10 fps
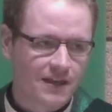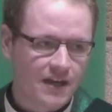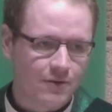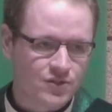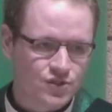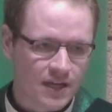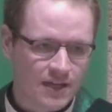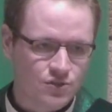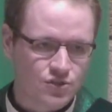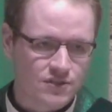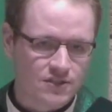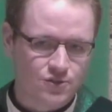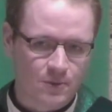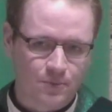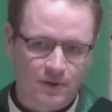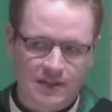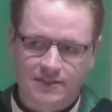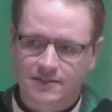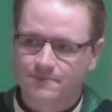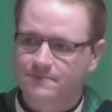I was changed into a
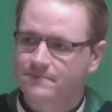priest.